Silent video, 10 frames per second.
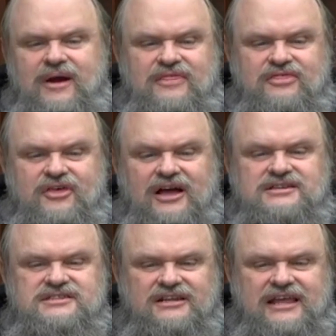and thus
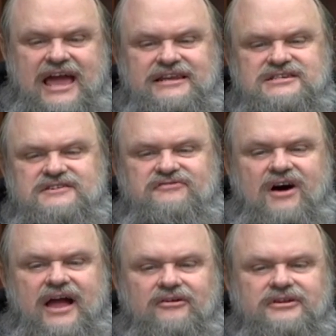the land is
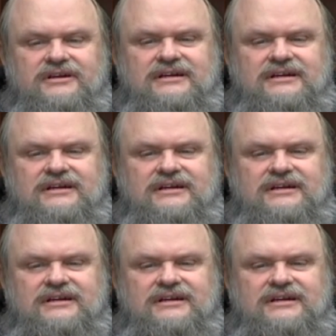defiled.